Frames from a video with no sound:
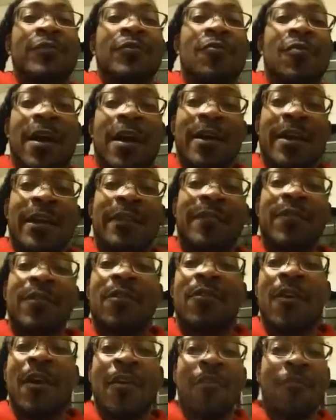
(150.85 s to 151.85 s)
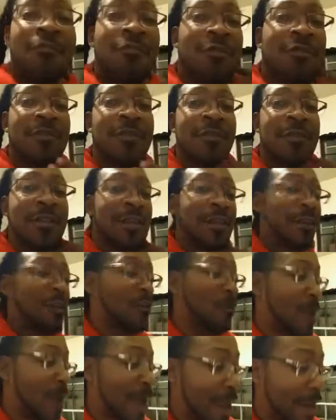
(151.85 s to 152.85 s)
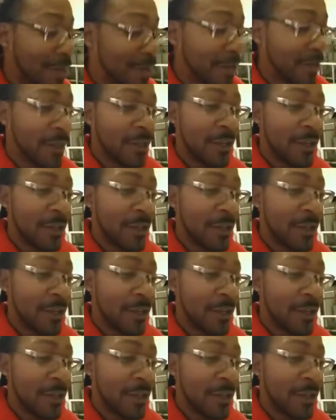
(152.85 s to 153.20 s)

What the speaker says: Right. Even Crown Royalty said nobody.